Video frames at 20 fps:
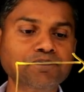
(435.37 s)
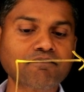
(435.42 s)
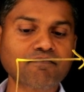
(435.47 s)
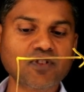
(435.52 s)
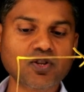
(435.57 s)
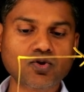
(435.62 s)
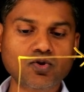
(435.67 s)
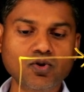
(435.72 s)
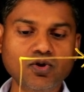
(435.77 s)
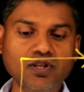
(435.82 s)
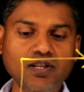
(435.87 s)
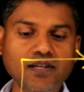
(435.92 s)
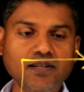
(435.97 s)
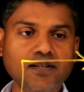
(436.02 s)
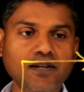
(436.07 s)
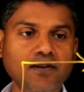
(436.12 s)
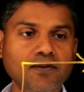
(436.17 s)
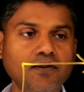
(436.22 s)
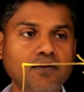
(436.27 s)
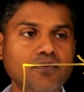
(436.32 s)
So these
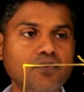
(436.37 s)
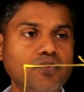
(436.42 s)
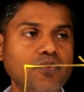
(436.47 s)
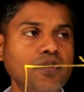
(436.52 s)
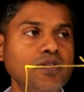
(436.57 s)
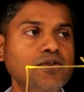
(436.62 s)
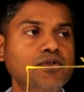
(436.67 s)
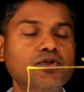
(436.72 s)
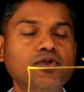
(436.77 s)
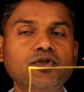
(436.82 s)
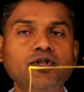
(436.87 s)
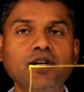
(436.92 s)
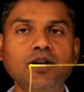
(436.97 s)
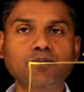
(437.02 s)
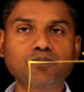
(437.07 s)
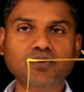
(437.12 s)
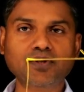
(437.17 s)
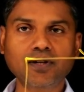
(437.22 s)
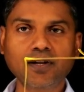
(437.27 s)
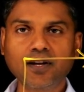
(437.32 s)
are the 3
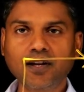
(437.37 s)
steps.